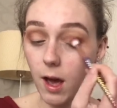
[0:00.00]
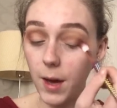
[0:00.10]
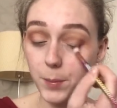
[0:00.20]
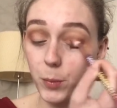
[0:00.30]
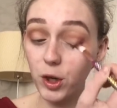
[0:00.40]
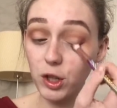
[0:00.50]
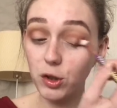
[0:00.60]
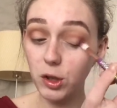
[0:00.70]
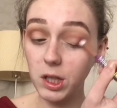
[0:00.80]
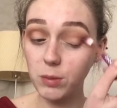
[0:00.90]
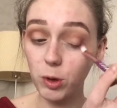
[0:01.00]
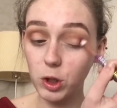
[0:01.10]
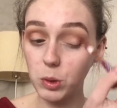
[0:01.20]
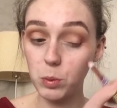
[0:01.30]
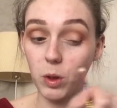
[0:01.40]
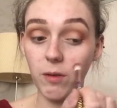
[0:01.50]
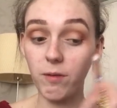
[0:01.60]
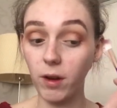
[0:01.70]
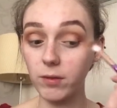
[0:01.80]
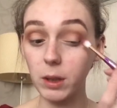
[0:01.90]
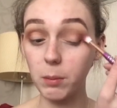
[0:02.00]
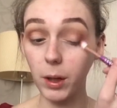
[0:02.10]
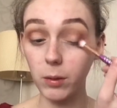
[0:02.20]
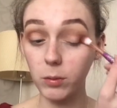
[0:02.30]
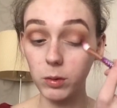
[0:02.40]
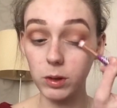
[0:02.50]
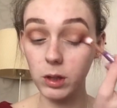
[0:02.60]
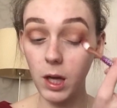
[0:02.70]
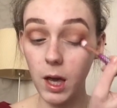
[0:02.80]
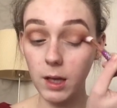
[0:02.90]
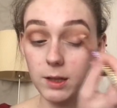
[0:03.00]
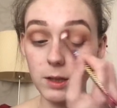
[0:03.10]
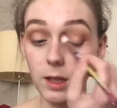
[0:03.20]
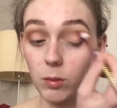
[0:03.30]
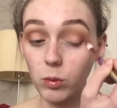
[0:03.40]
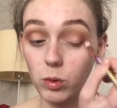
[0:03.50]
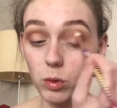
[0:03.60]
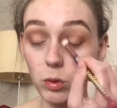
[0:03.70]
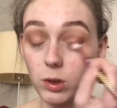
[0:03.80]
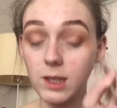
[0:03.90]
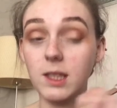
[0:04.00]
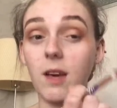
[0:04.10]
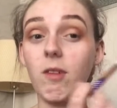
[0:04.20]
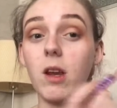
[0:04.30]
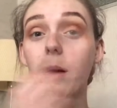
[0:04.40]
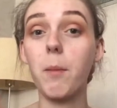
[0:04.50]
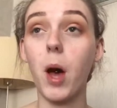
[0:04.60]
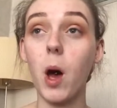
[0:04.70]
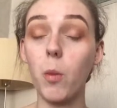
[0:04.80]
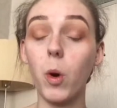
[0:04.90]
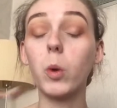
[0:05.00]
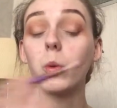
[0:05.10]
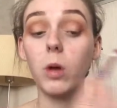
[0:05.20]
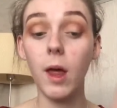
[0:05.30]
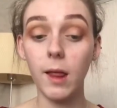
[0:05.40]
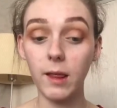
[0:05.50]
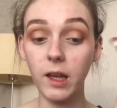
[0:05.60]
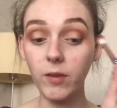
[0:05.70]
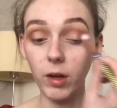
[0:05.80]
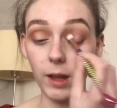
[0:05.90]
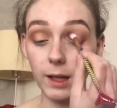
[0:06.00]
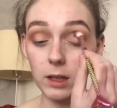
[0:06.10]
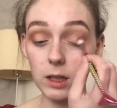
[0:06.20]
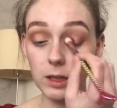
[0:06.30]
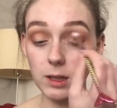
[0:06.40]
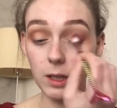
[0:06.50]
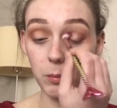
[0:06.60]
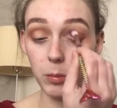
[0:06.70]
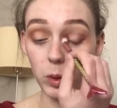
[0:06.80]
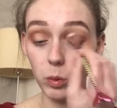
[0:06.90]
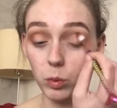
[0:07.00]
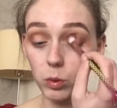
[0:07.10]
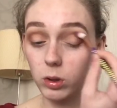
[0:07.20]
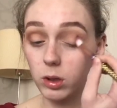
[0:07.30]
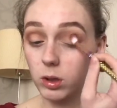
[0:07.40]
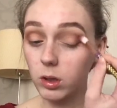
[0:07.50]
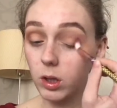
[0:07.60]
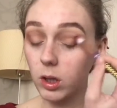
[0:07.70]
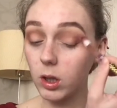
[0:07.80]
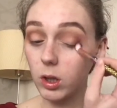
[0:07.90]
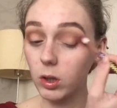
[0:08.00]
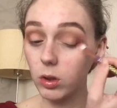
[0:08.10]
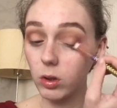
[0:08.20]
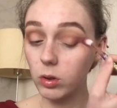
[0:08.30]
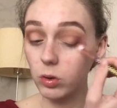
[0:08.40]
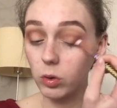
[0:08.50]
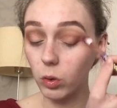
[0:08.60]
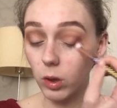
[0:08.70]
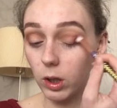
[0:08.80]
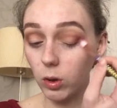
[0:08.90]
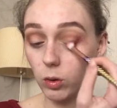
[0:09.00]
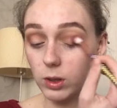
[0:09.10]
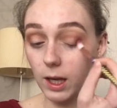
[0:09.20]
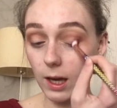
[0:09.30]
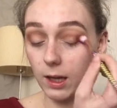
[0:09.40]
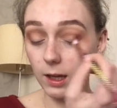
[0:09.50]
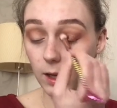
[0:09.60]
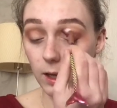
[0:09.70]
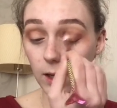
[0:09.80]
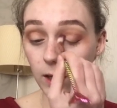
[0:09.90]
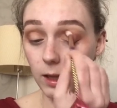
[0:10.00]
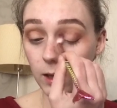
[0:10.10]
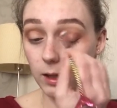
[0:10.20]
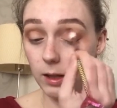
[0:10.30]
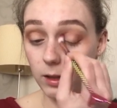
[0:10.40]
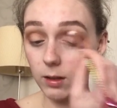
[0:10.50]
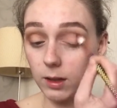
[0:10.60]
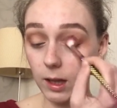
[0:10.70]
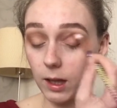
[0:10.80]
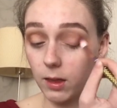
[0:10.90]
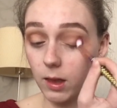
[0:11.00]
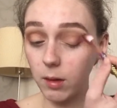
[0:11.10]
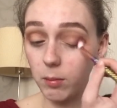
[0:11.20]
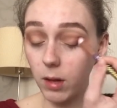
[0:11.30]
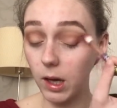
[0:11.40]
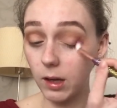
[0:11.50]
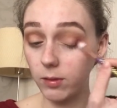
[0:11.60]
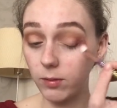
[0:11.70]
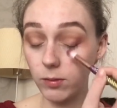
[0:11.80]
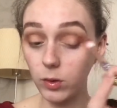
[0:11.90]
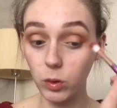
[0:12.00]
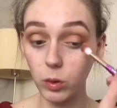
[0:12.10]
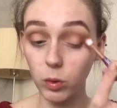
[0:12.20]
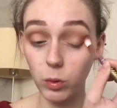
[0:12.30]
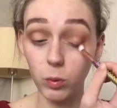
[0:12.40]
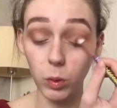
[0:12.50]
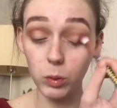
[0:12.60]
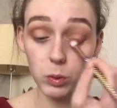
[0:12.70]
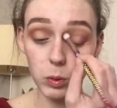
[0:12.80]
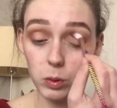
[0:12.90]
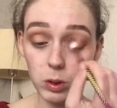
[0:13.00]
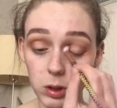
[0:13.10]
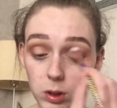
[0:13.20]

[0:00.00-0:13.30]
I'm pretty sure these brushes were £15 down to £7, but I will leave a link down below so that you can get them if you want to.